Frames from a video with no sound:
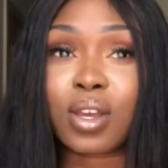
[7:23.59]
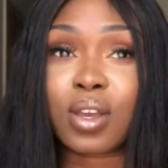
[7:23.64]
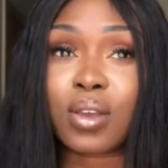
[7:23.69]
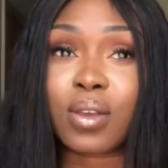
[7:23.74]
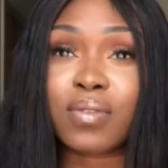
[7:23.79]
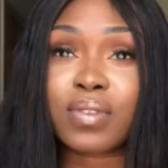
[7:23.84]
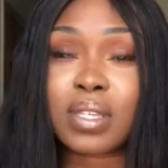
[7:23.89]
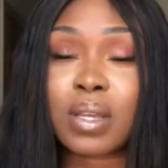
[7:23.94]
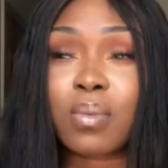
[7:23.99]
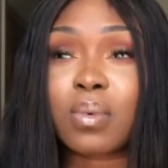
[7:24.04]

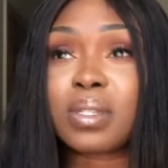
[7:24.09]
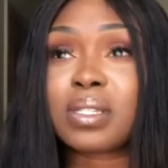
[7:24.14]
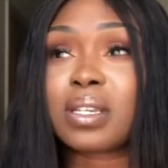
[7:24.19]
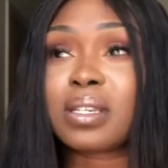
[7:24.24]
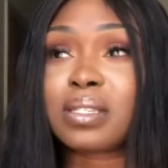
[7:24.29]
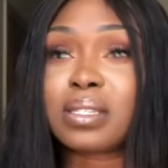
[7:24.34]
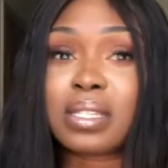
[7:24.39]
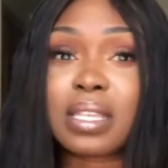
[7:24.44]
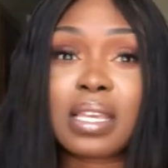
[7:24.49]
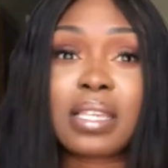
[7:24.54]
If someone
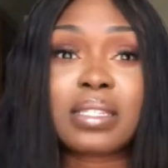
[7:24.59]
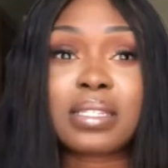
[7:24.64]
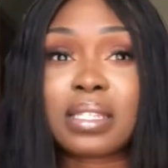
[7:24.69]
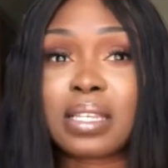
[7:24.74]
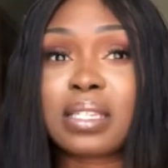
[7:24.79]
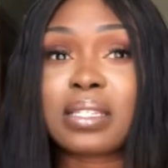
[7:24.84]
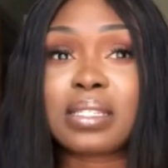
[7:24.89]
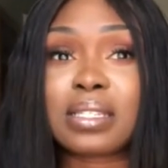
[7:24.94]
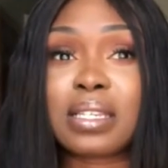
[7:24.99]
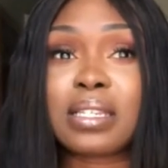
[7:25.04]
does this,
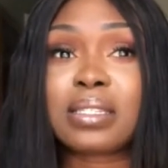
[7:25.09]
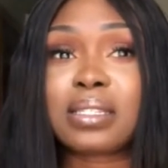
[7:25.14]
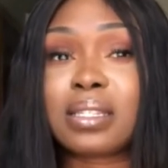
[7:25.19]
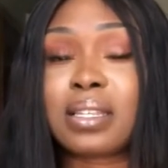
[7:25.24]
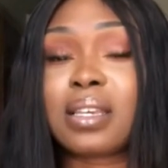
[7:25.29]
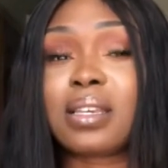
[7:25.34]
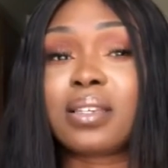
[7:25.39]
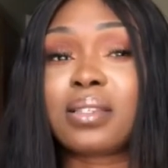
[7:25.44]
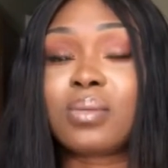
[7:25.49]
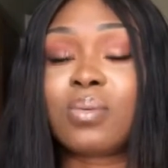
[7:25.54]

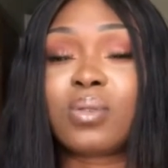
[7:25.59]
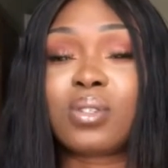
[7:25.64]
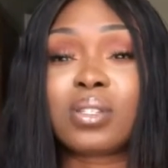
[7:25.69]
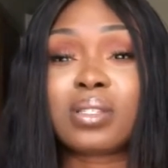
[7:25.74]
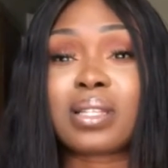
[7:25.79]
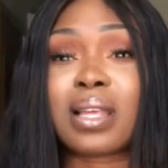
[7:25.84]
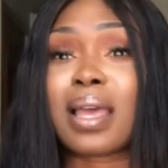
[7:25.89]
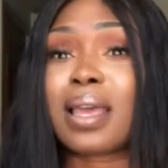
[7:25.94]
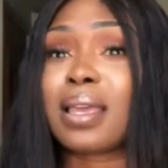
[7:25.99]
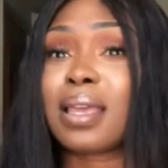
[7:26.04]
we're
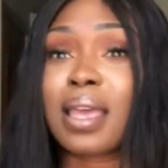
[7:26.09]
just like,